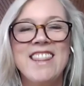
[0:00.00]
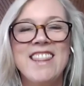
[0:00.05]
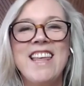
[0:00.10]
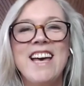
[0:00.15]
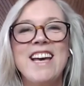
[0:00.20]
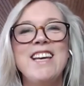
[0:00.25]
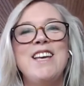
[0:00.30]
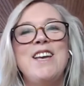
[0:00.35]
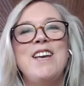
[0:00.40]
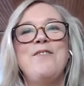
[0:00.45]

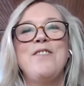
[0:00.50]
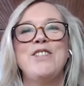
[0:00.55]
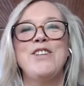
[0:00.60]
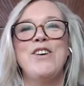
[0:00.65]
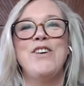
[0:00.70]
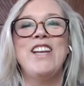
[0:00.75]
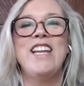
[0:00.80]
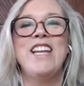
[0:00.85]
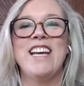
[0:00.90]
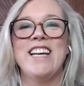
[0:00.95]
Thank you for
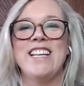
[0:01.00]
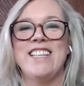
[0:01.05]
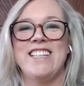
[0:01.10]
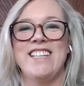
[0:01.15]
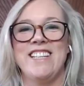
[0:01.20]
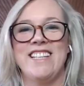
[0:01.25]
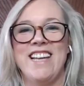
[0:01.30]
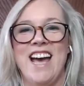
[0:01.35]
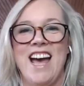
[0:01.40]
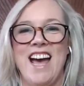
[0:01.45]
joining us
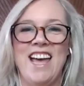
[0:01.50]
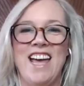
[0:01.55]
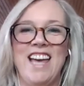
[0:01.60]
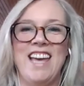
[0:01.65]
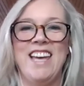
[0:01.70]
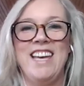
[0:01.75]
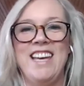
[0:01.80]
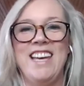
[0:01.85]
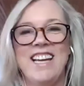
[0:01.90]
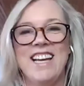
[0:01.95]

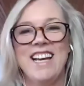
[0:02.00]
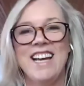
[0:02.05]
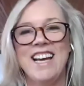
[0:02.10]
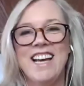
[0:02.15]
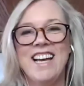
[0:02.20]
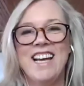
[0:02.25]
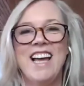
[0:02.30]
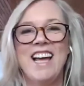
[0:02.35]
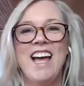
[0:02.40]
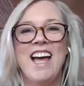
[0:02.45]
today.
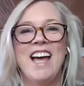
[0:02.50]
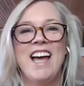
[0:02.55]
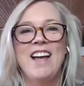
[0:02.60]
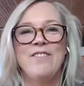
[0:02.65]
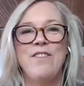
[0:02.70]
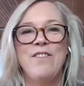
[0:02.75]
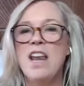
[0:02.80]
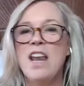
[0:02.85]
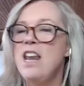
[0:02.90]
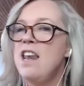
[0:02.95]

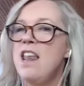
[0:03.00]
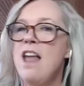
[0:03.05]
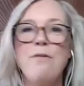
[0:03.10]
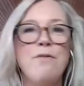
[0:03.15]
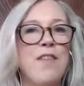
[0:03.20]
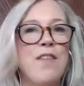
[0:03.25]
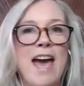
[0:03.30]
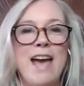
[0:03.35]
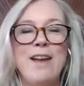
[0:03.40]
I love the headphones.